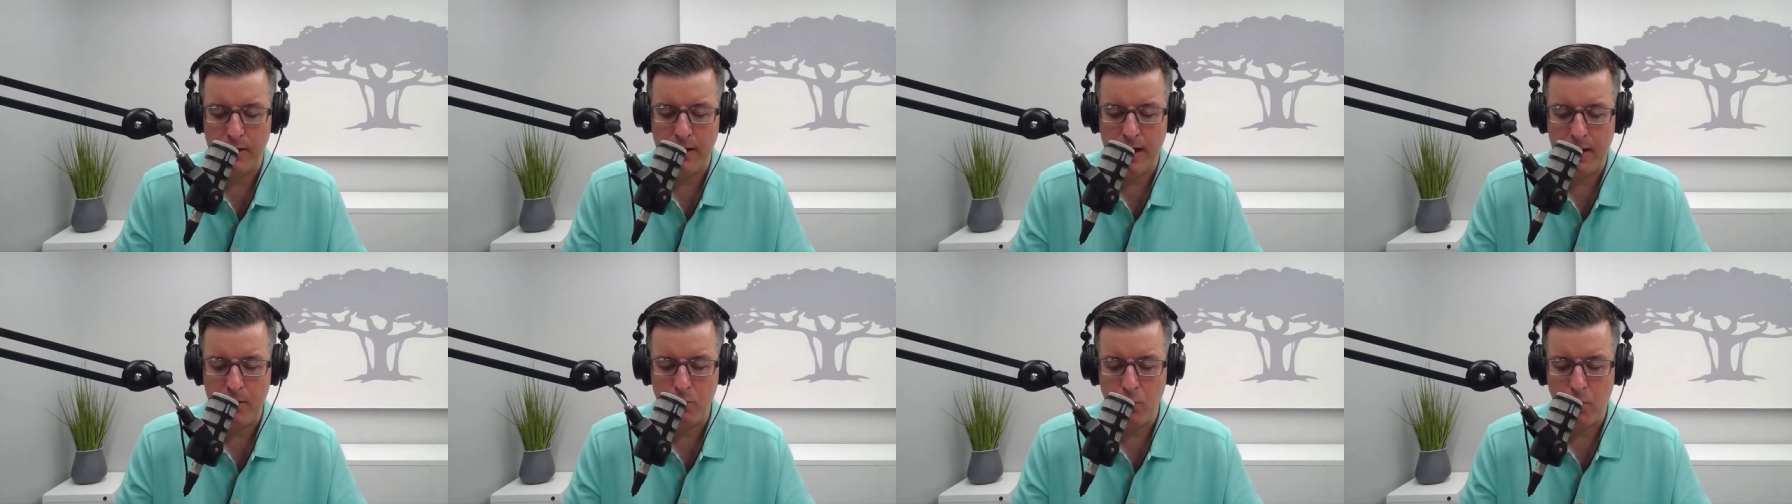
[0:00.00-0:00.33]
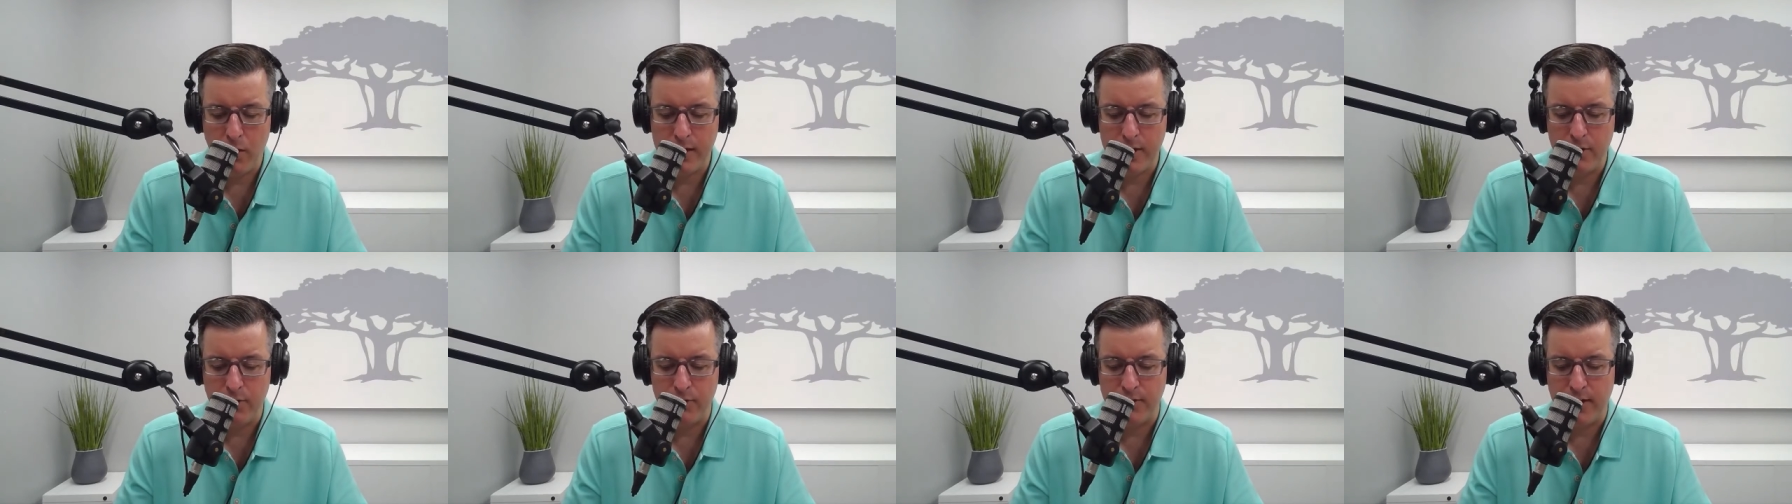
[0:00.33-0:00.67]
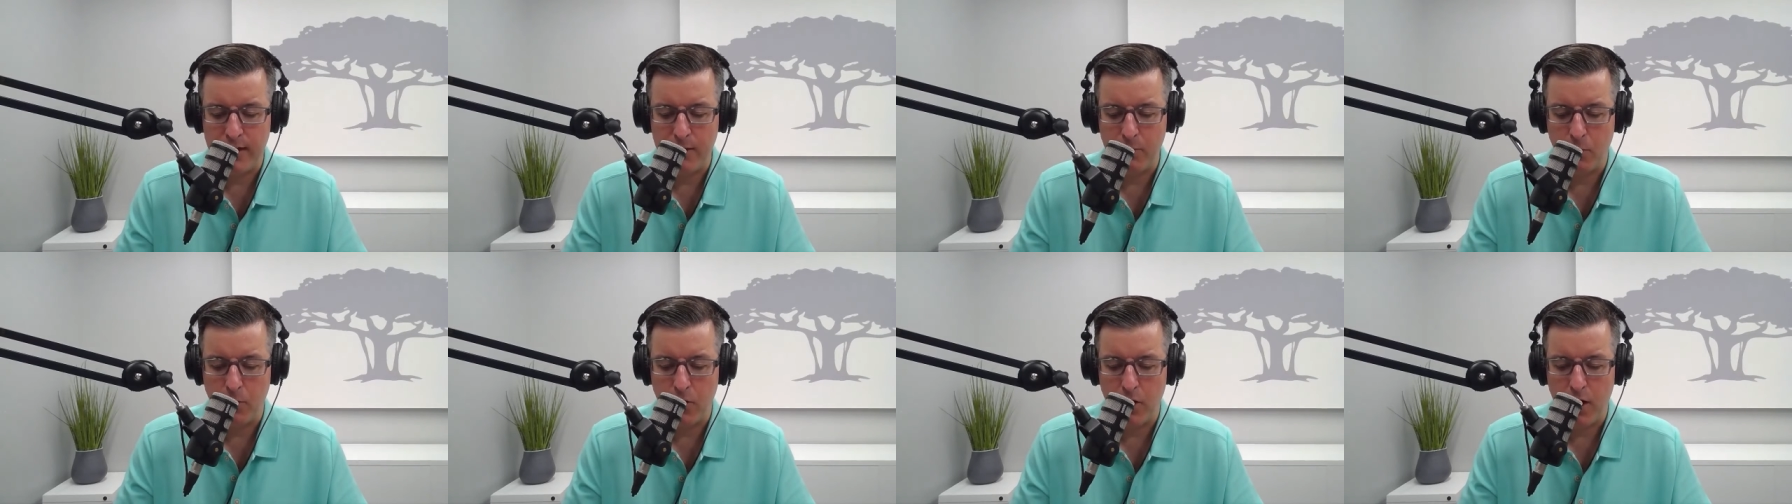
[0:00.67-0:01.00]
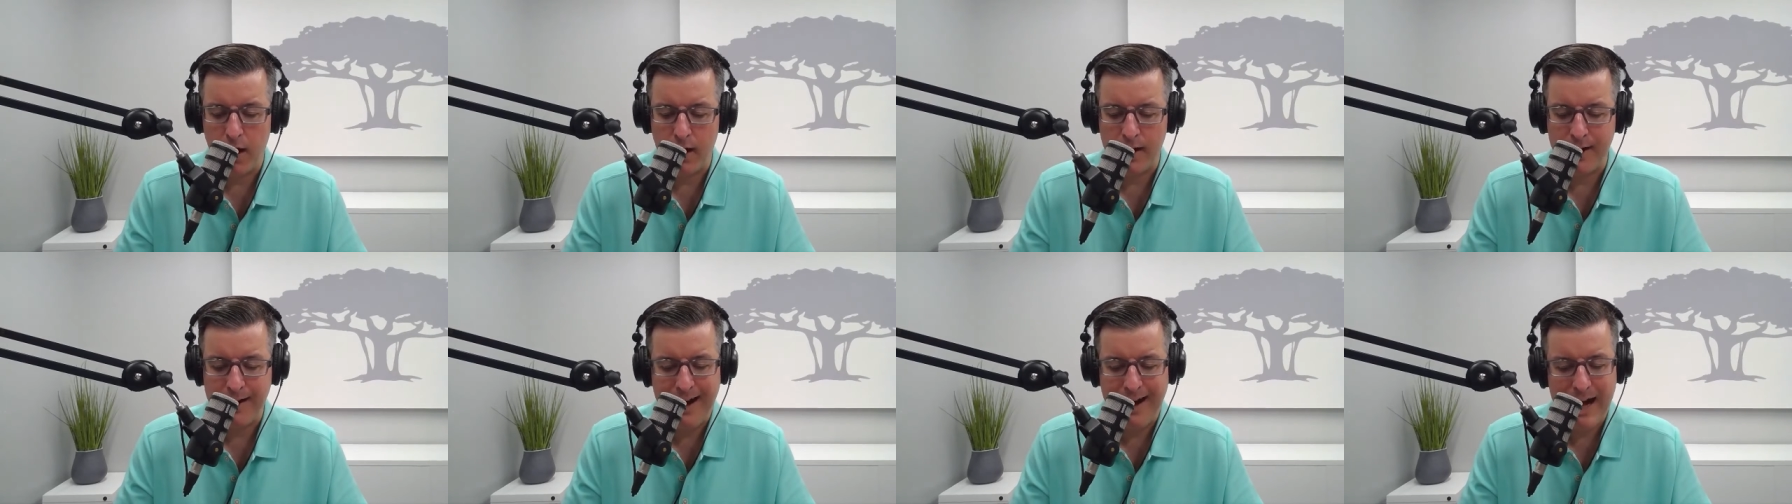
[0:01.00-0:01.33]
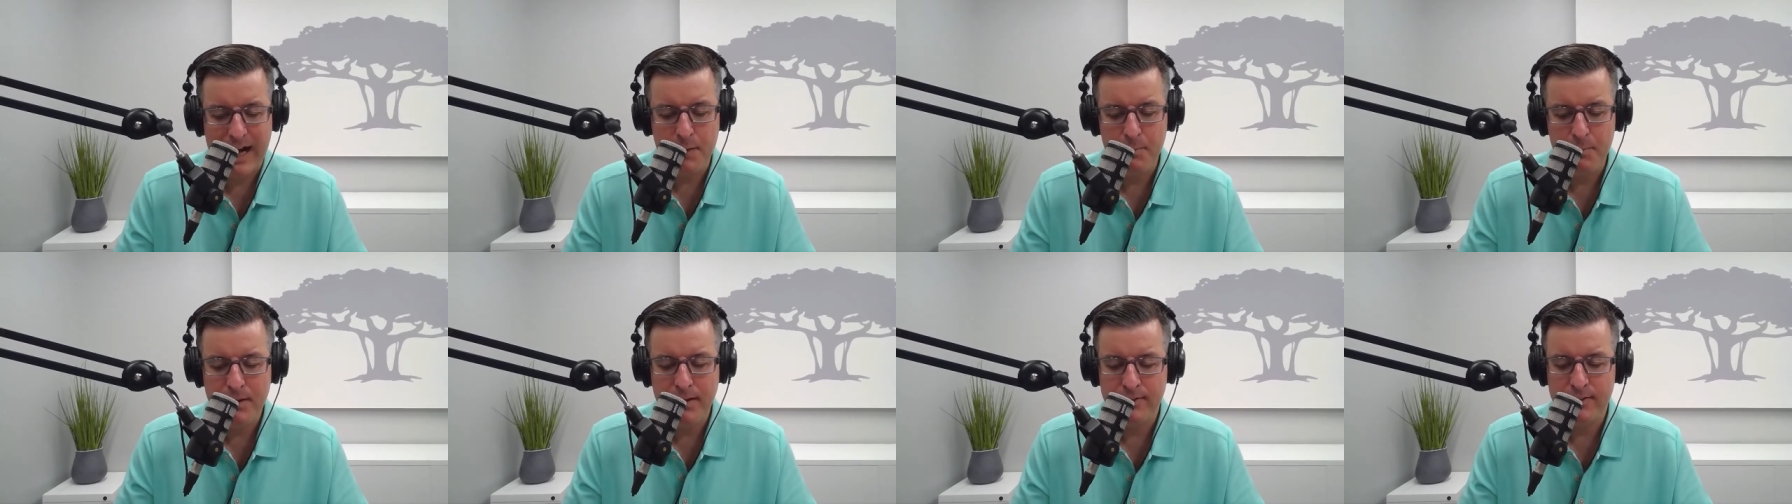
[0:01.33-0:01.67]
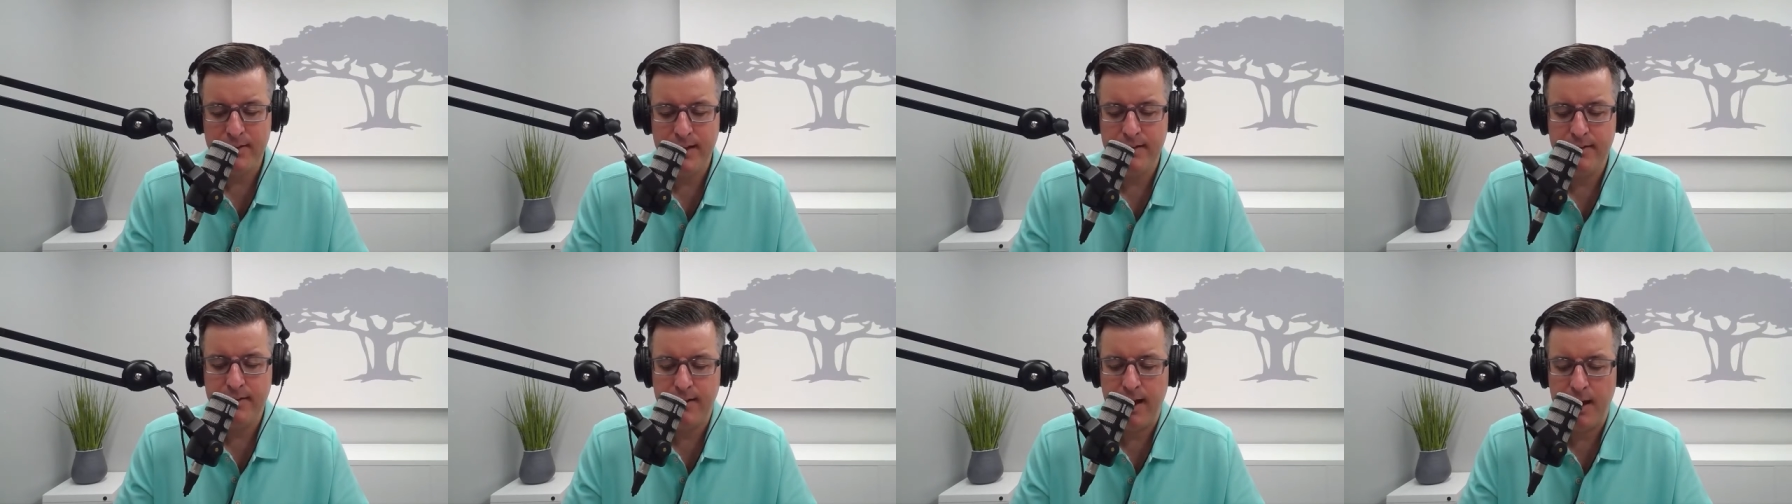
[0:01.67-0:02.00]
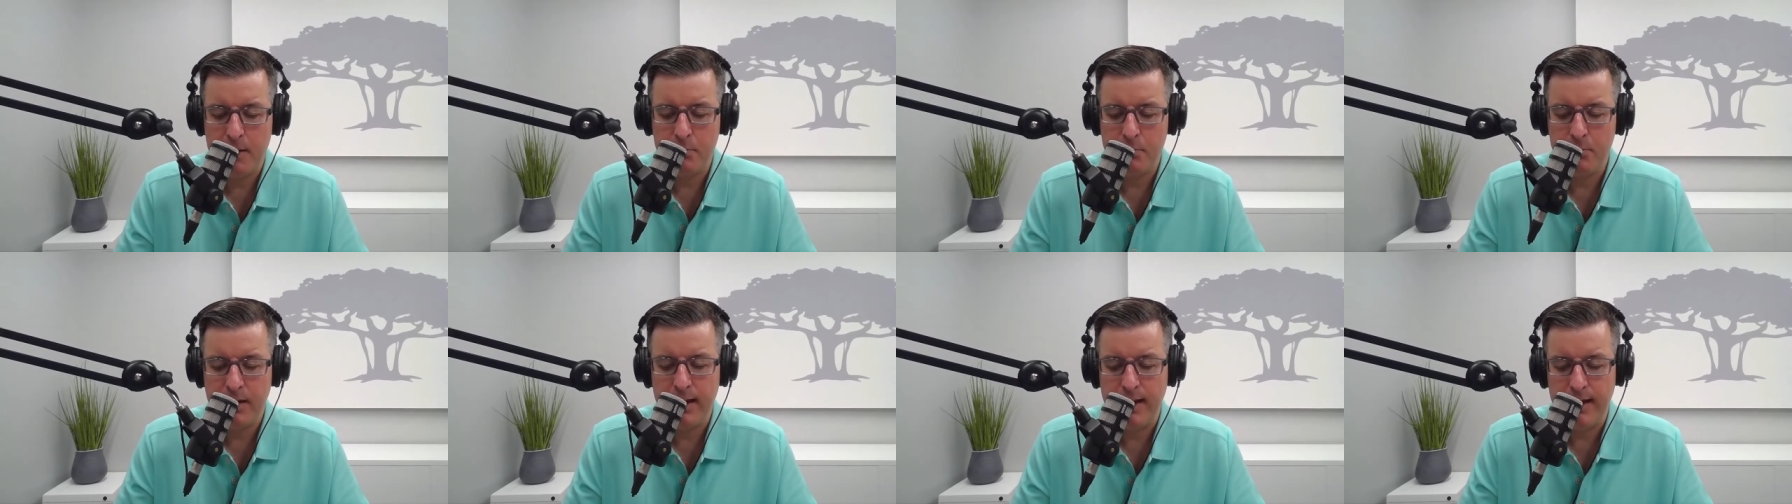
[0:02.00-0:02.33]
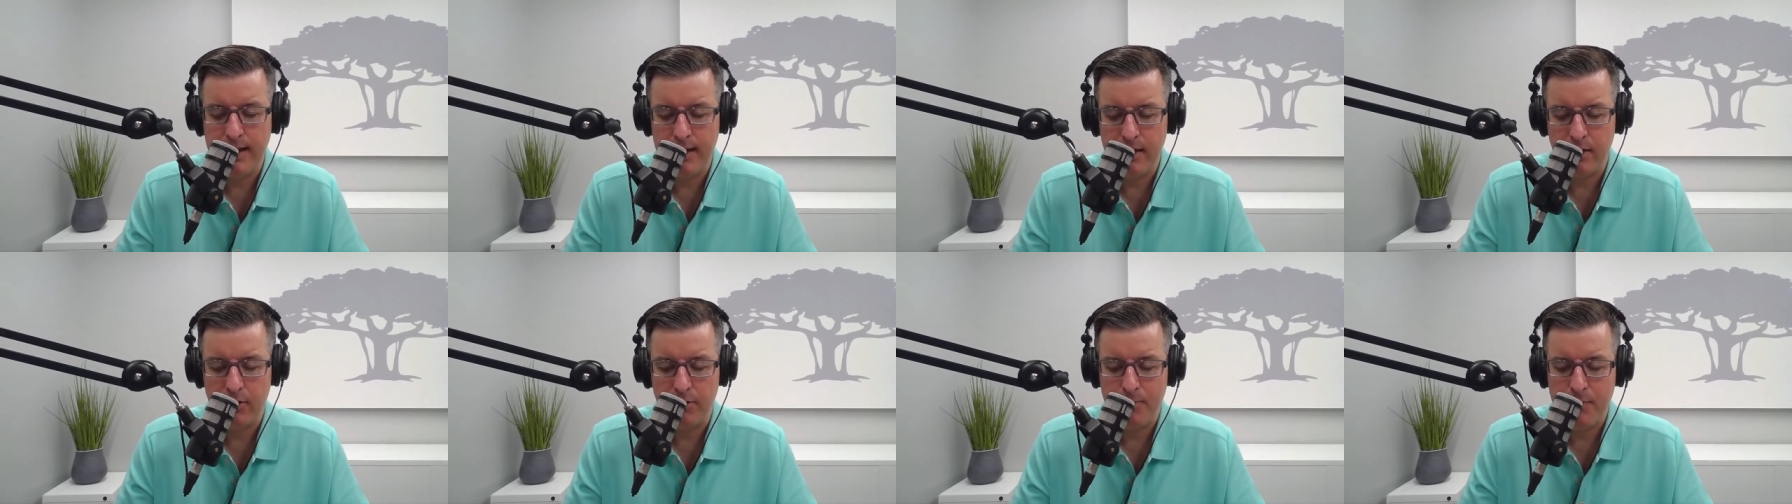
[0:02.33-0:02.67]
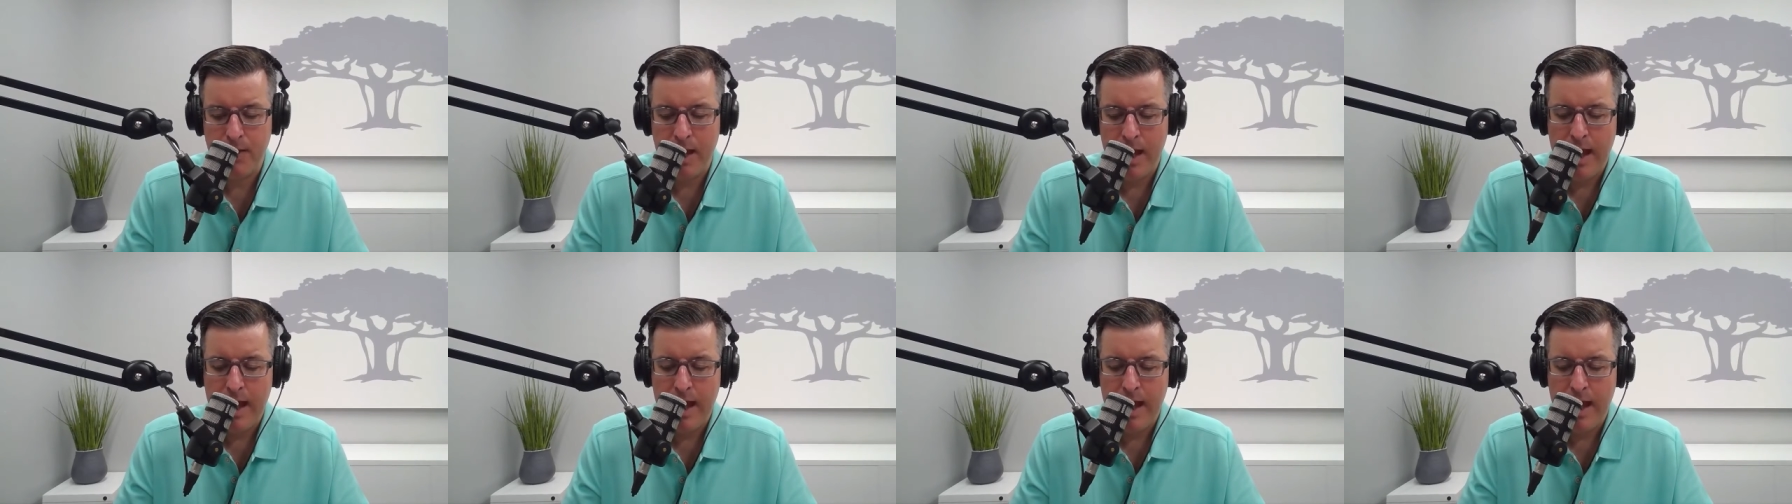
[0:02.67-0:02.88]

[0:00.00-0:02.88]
And, and what you said were economies need time to heal